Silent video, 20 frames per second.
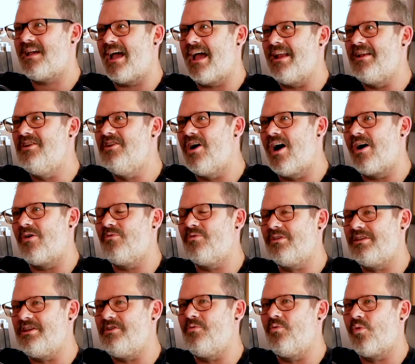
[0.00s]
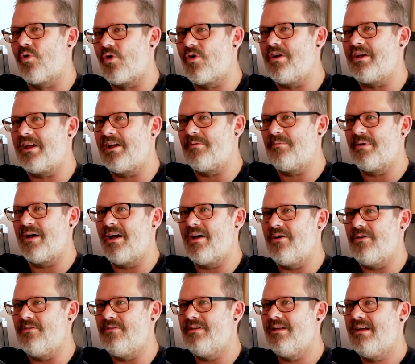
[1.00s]
and not really worrying
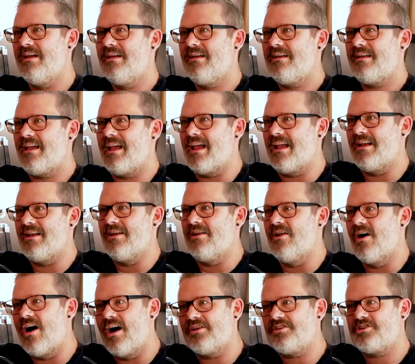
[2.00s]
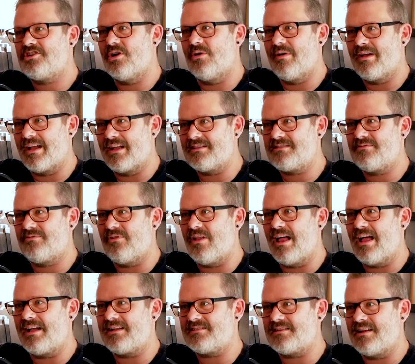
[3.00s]
about it not showing its
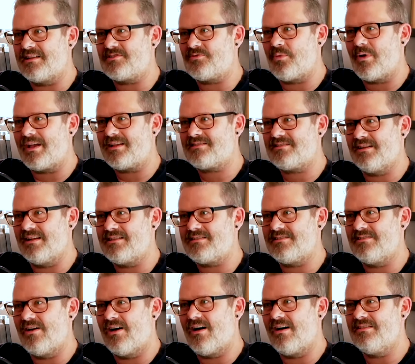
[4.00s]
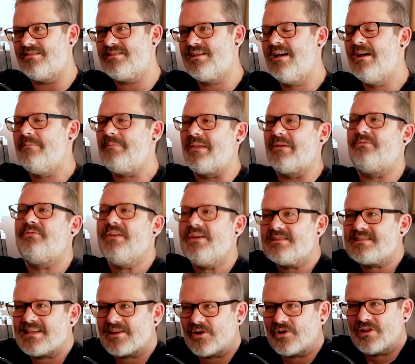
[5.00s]
flags and its winks and its nods. It
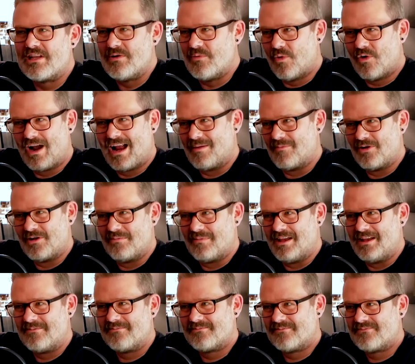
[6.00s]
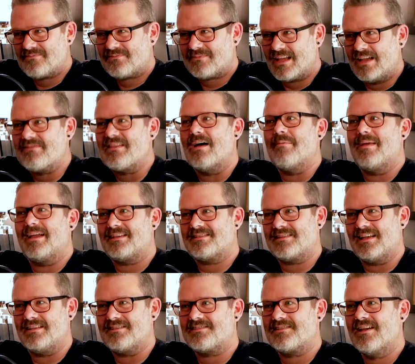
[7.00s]
feels like early Warhammer to me, if that makes
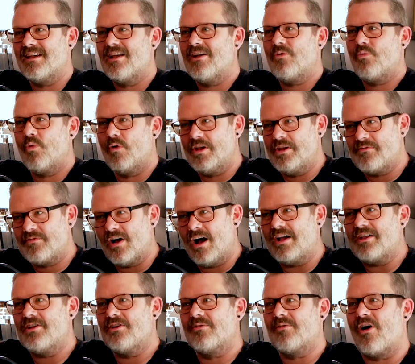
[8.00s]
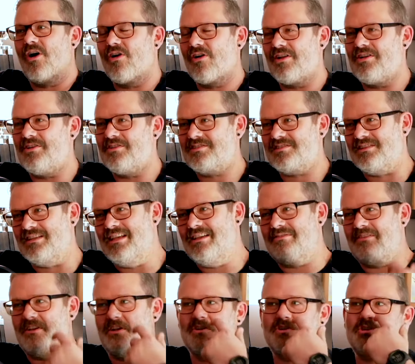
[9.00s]
sense. Yeah, Where you've got your heart on your sleeve
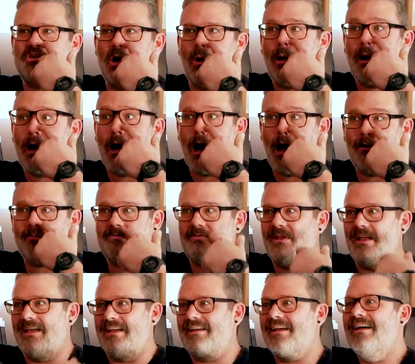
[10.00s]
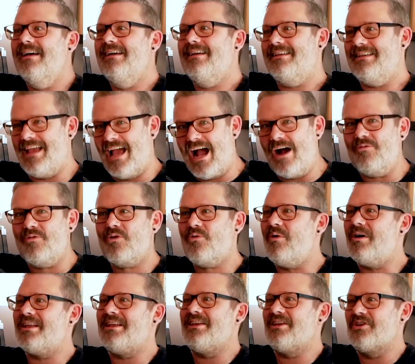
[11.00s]
and you're showing off, like, yeah, we're
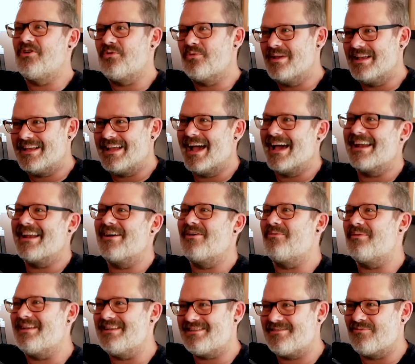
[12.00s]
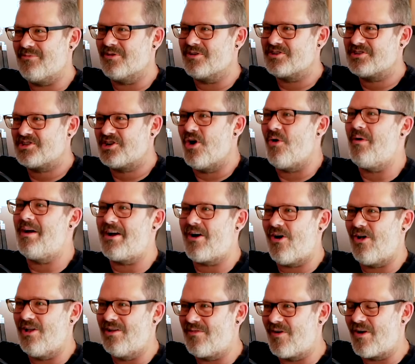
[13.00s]
one of you. We get it. We, we're showing
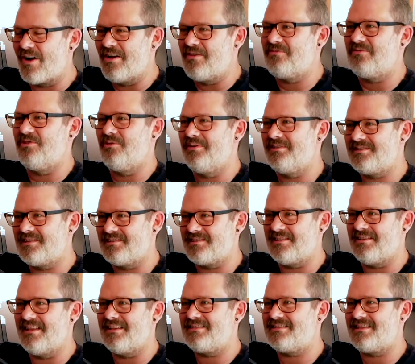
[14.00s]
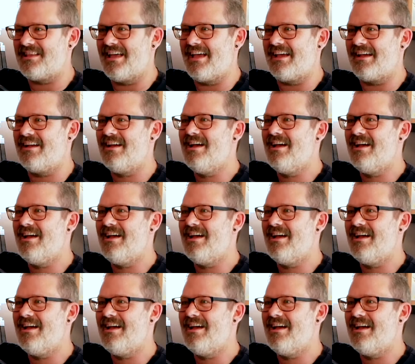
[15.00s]
all of our influences in this thing,